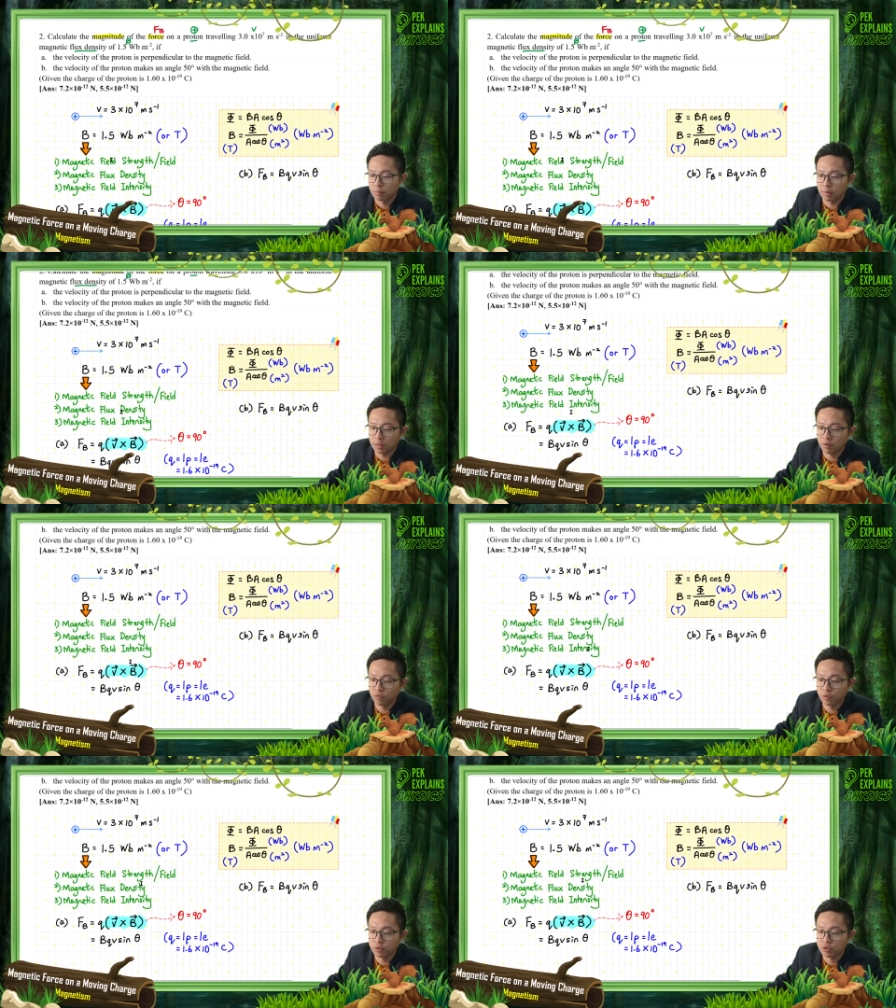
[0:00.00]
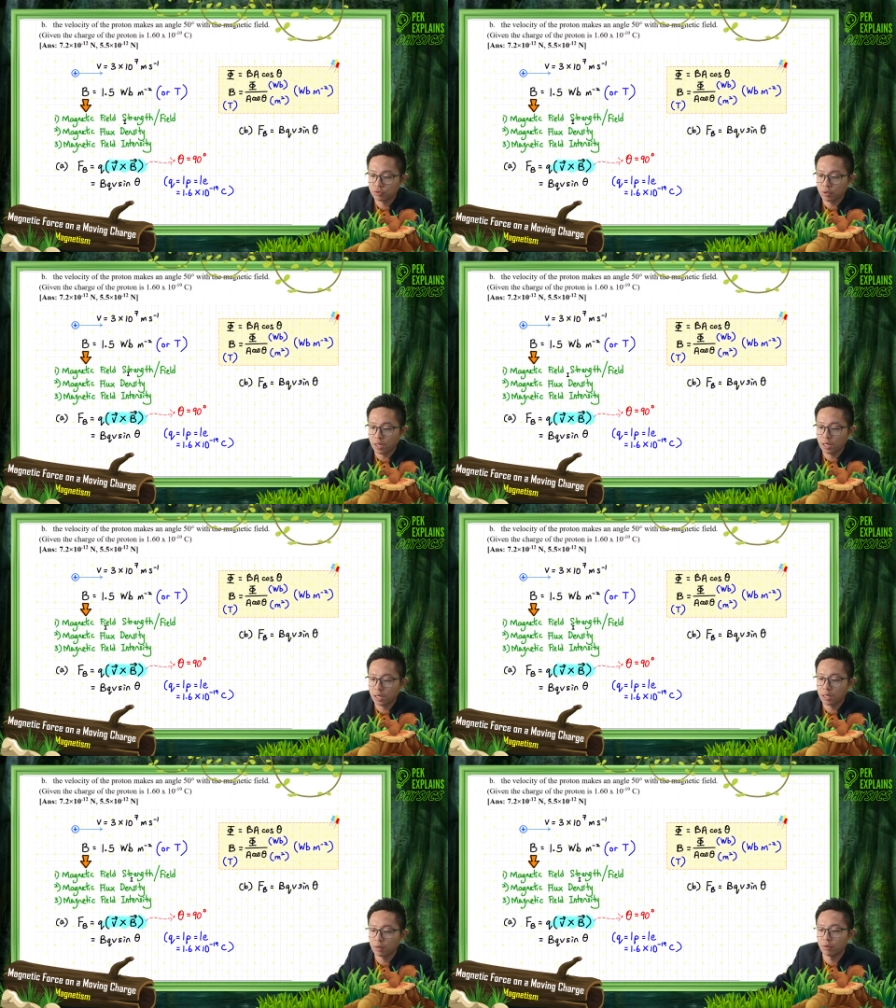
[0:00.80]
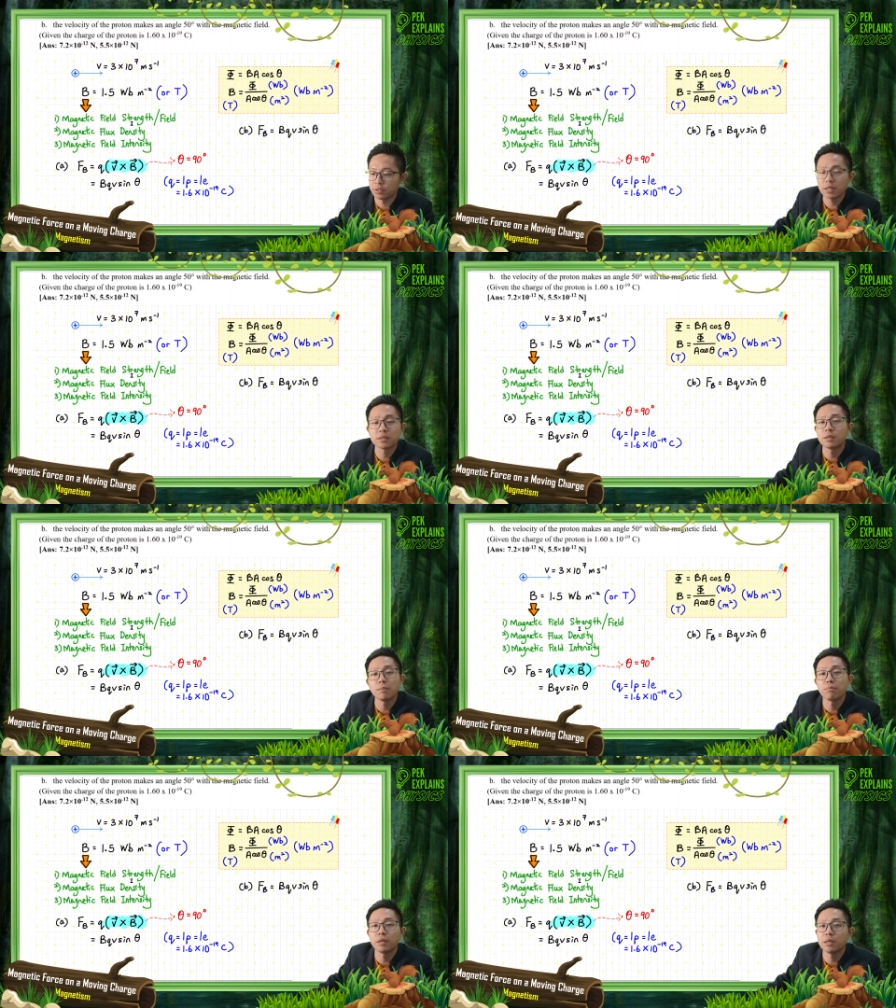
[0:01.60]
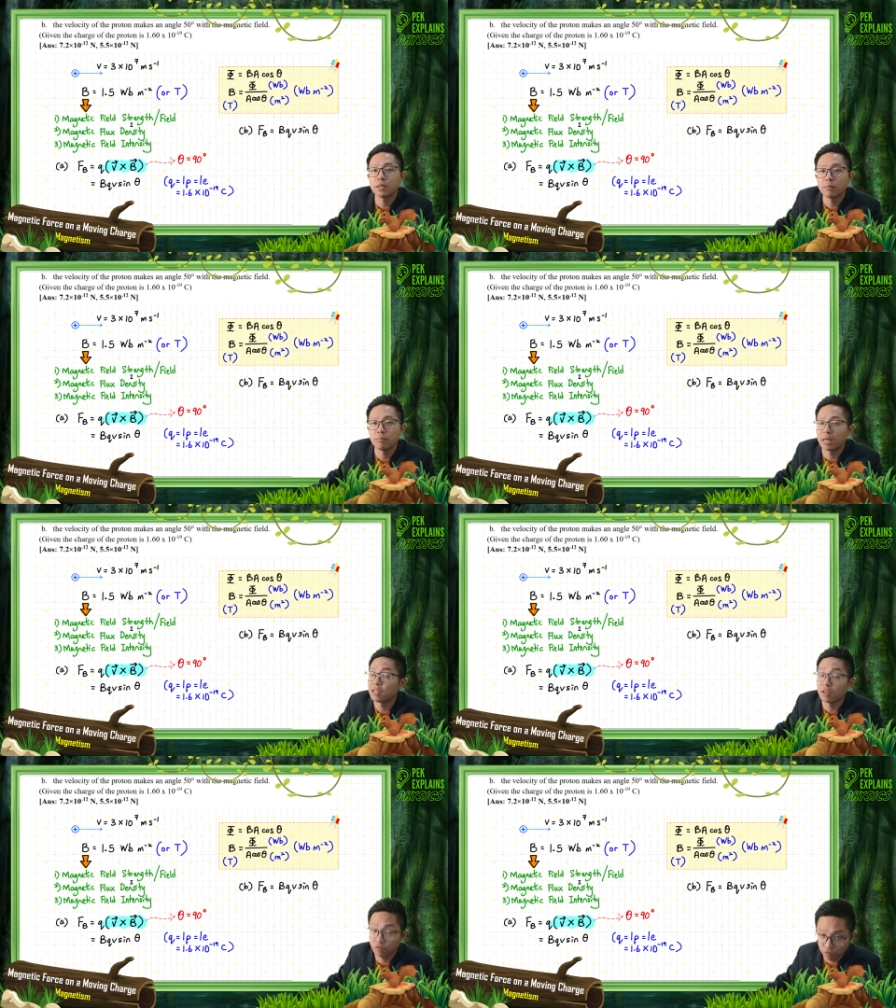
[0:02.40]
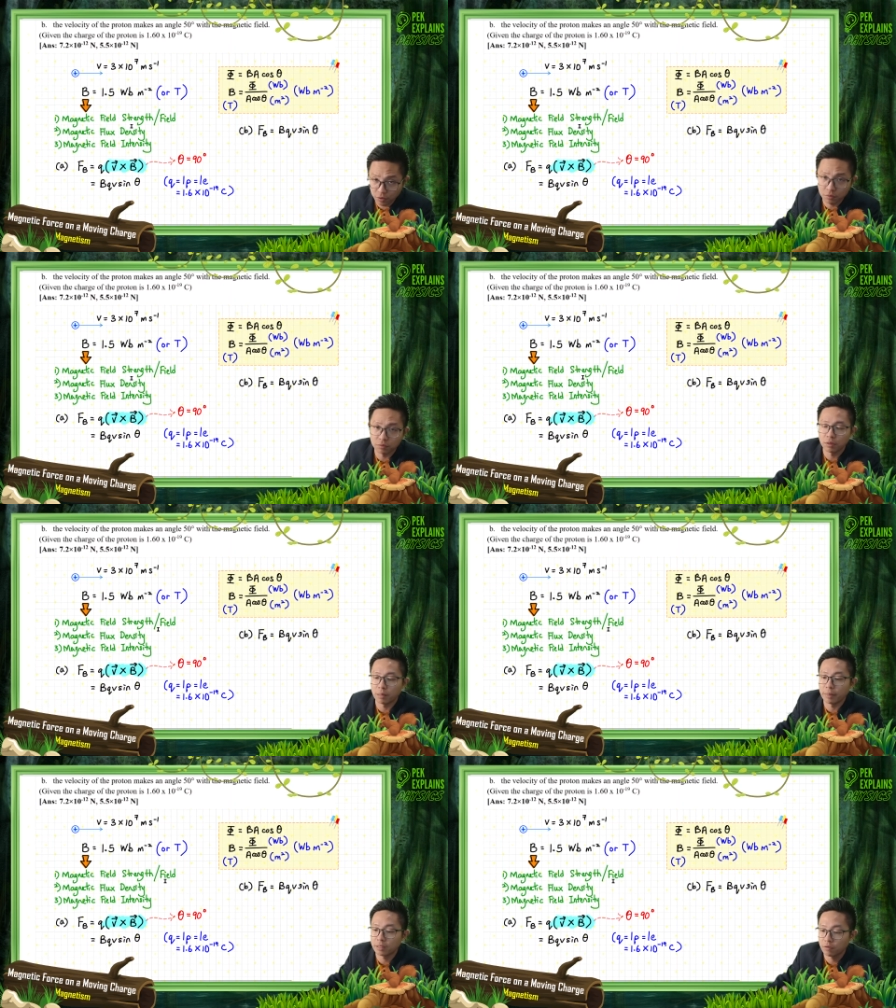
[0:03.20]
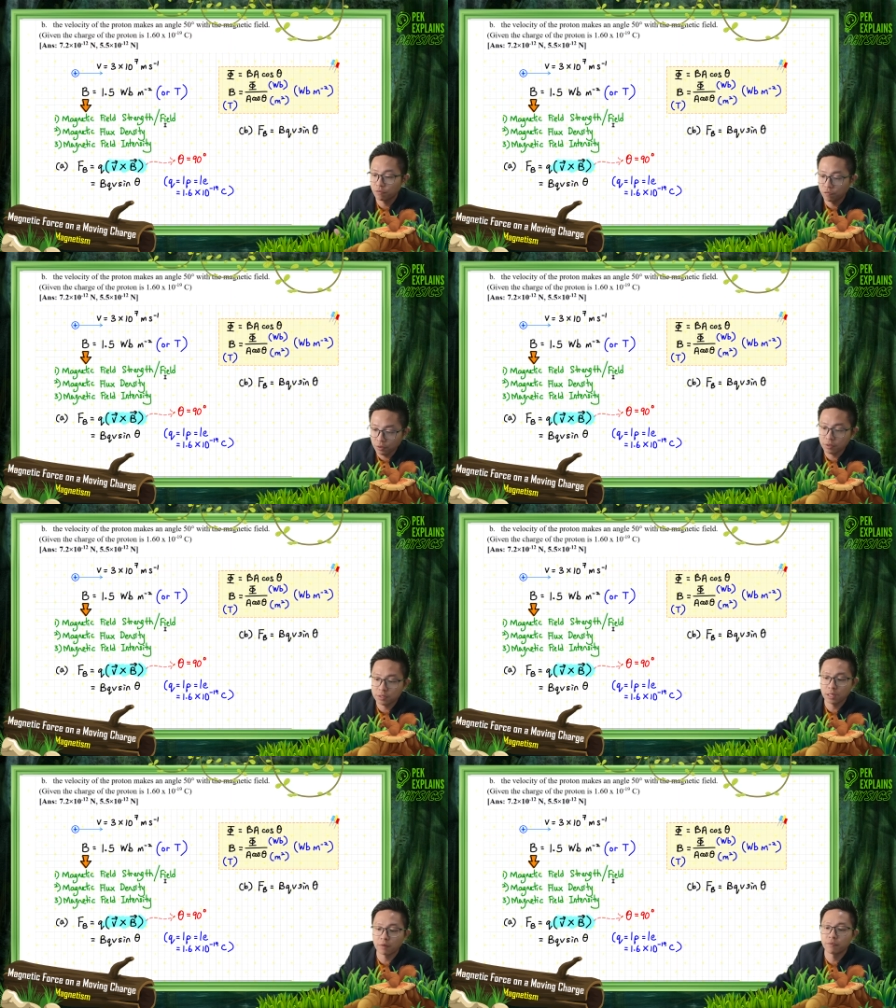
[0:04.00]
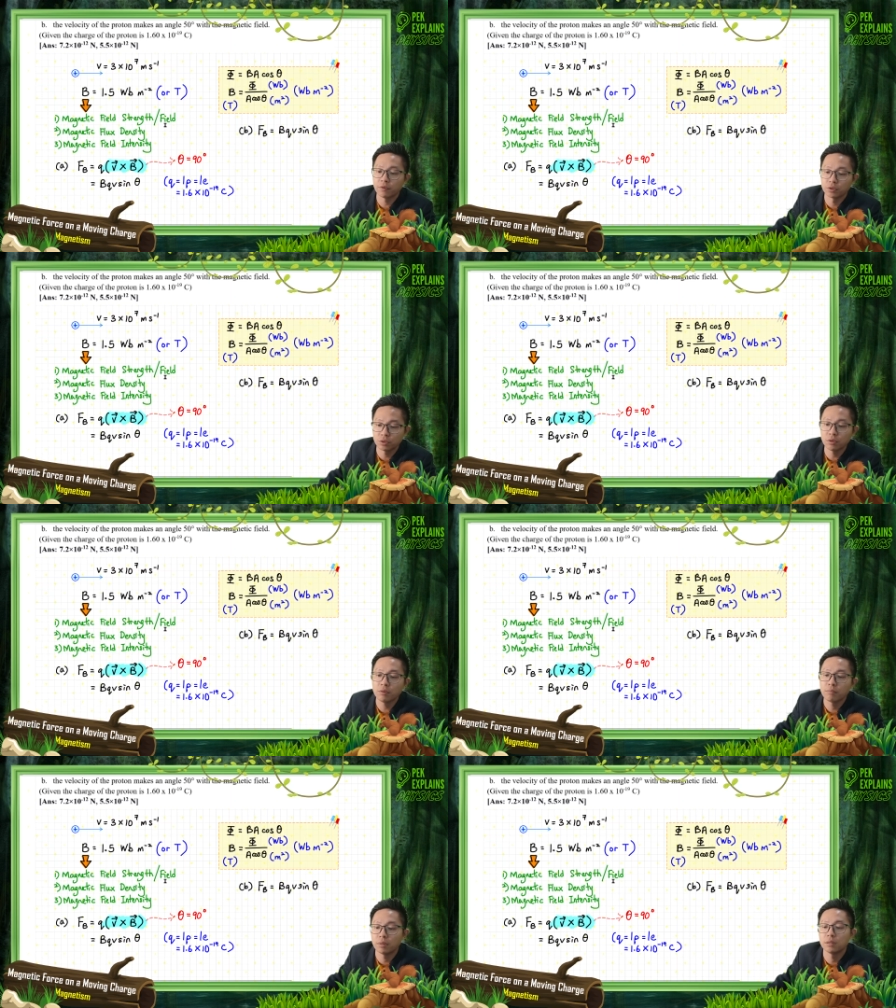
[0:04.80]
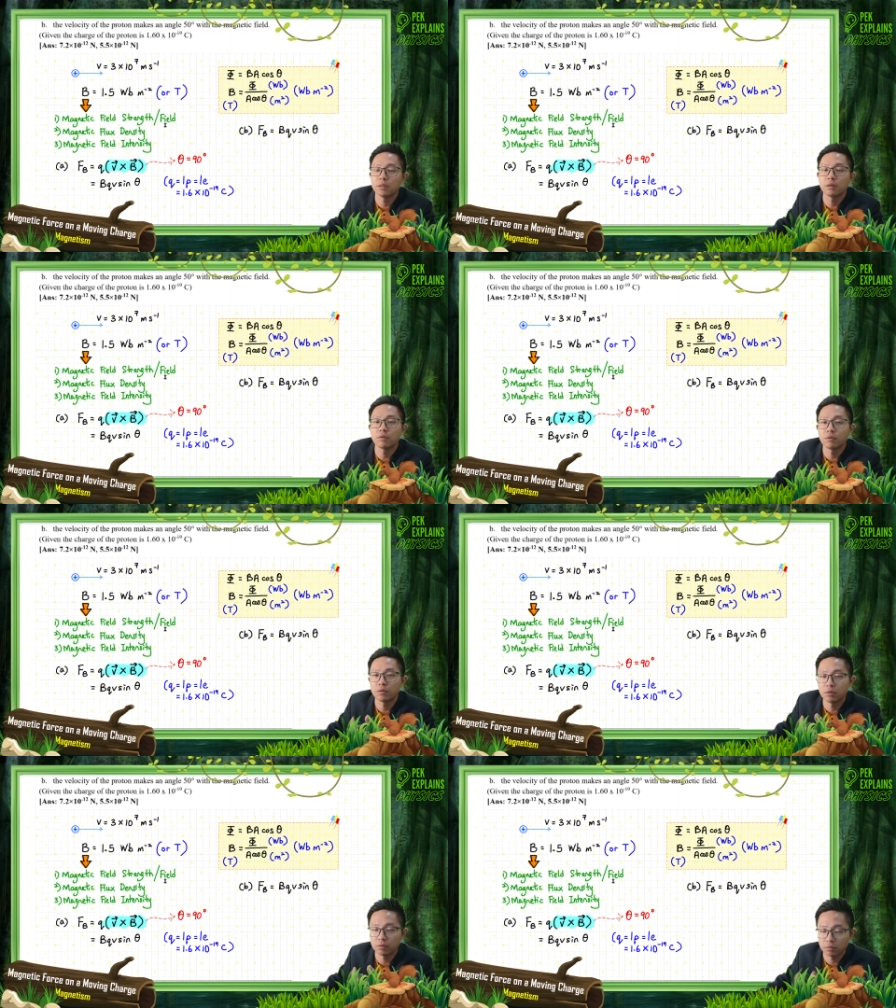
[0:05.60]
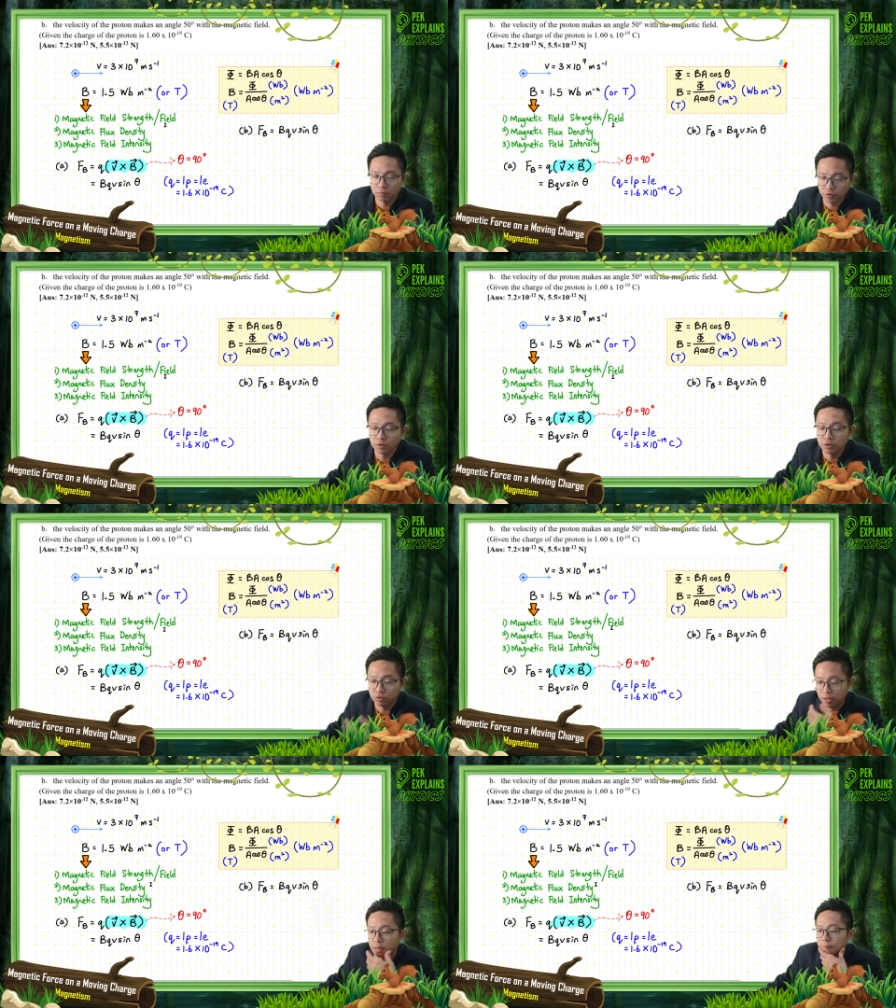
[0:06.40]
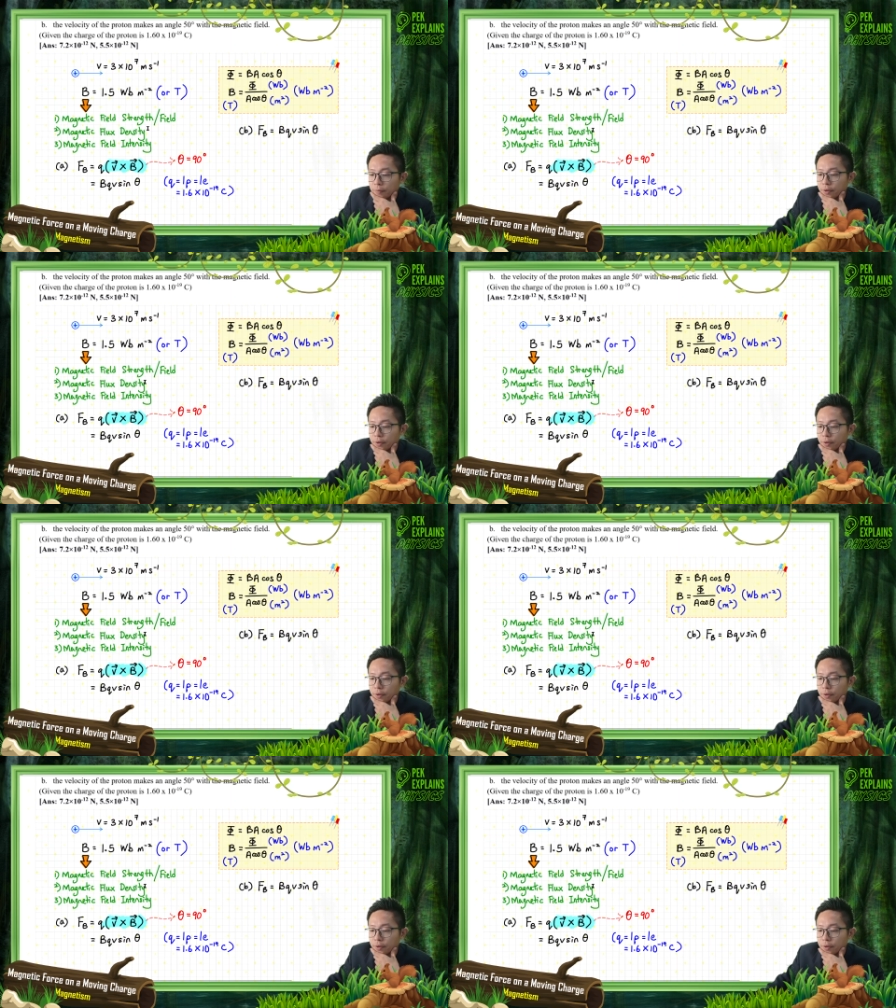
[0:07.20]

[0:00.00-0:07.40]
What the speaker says: magnetic field strength or just simply magnetic field. Magnetic field itself also magnetic field strength.